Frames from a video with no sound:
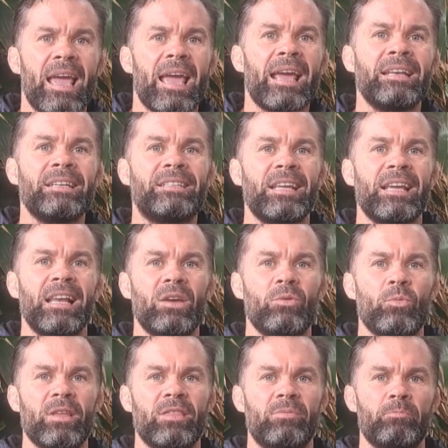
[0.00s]
in dealing
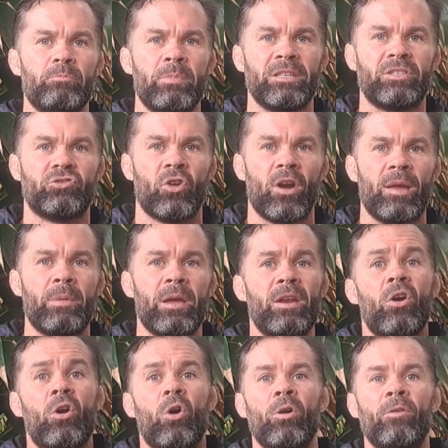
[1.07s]
with mistreatment
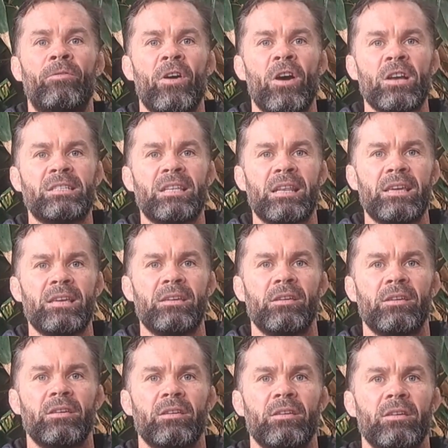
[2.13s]
or adversity
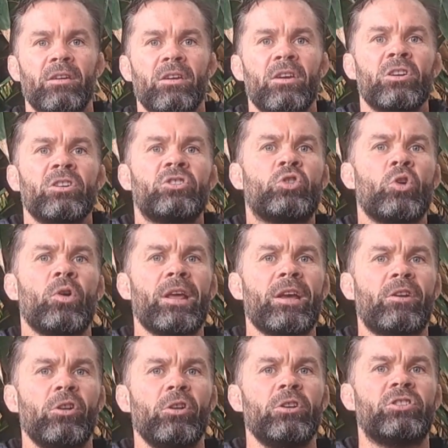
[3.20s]
should
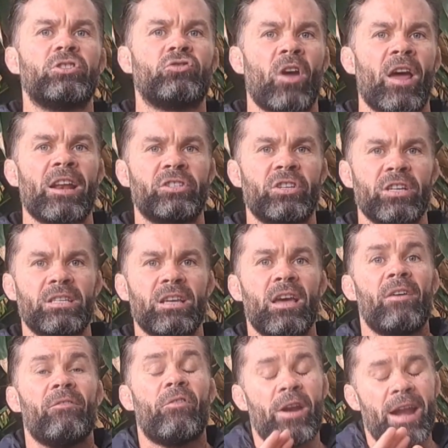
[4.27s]
include strategies
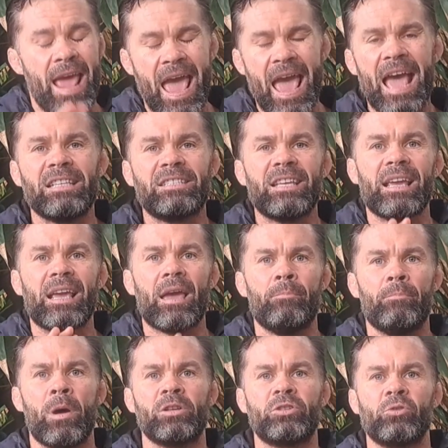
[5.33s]
for enhancing
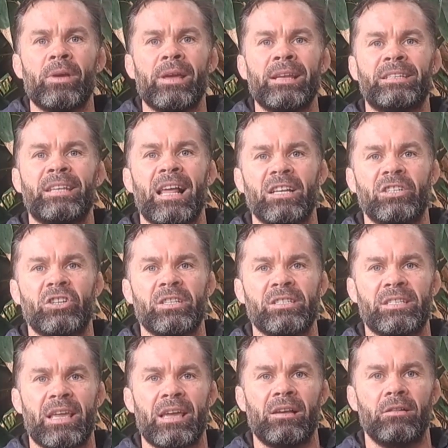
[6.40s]
emotional intelligence
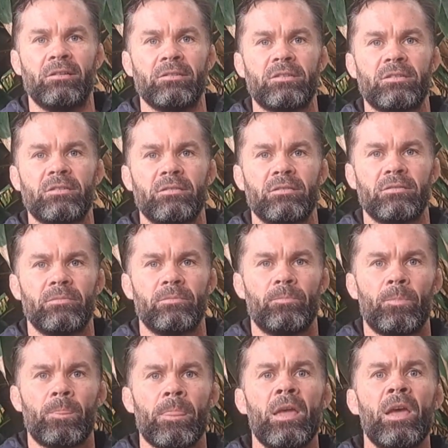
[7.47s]
skills.
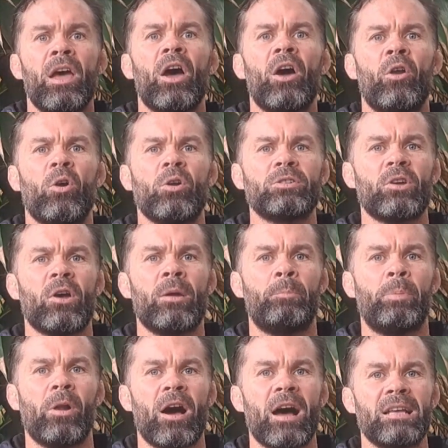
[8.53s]
It also
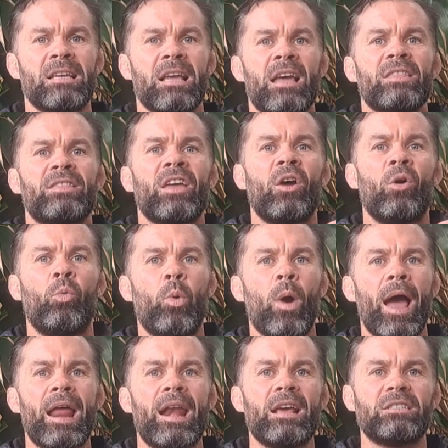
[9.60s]
implies that
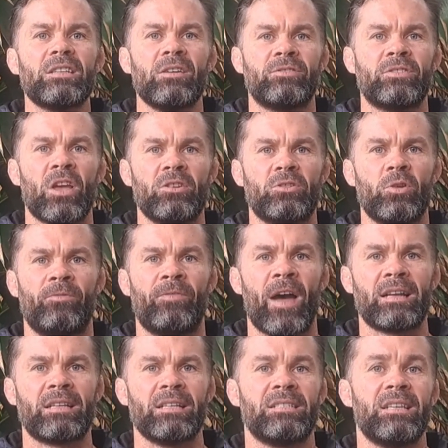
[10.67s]
awareness of social
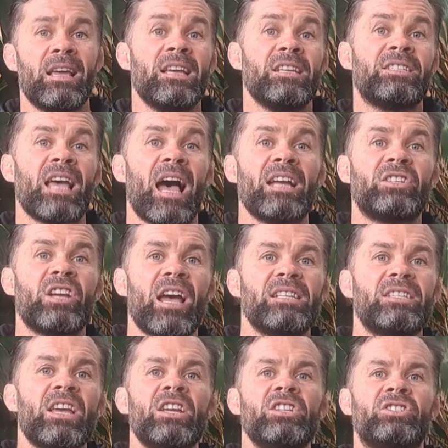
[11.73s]
factors such
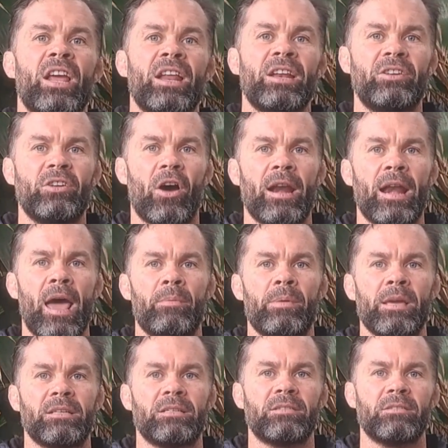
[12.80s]
as gender
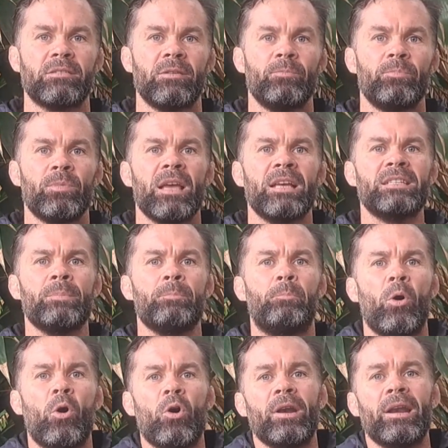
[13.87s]
dynamics is
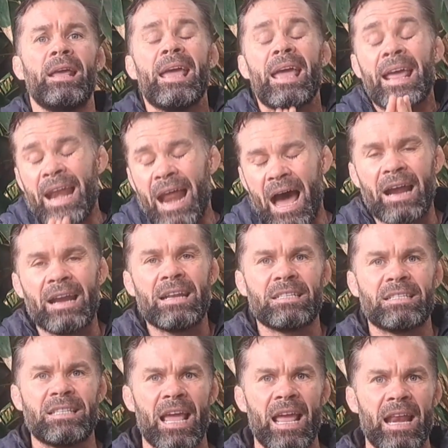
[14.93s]
important in
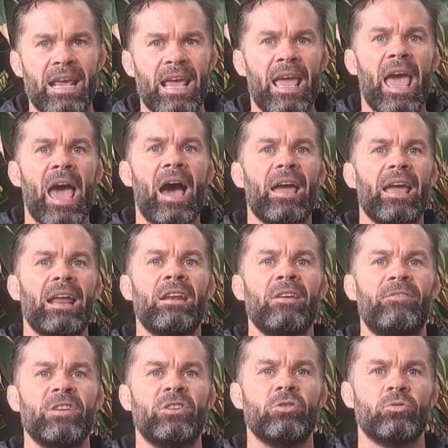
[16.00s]
understanding how
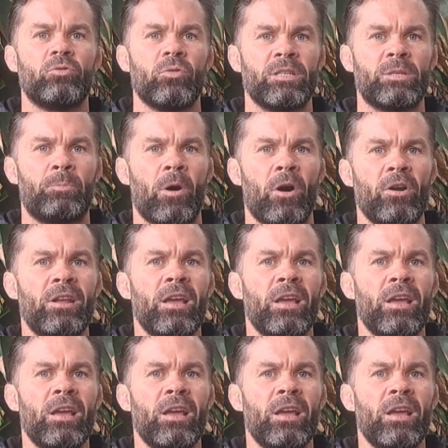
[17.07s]
individuals respond